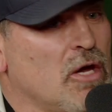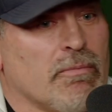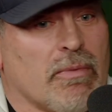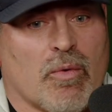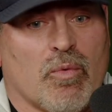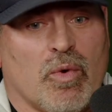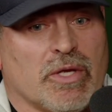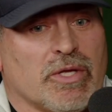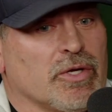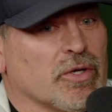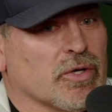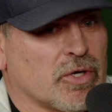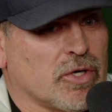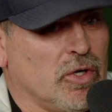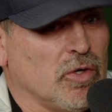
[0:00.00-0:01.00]
my
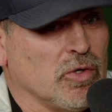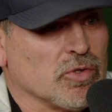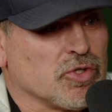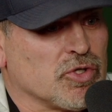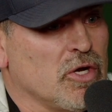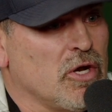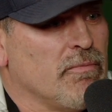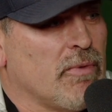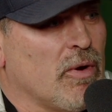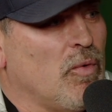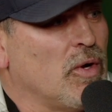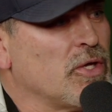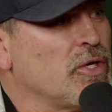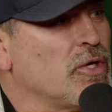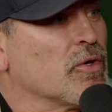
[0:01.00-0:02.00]
1-year coach, my
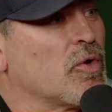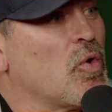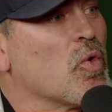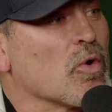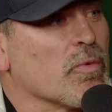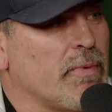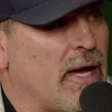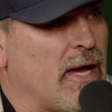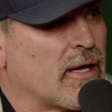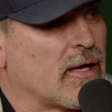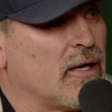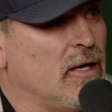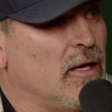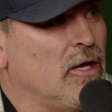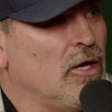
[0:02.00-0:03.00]
1-year quarterback.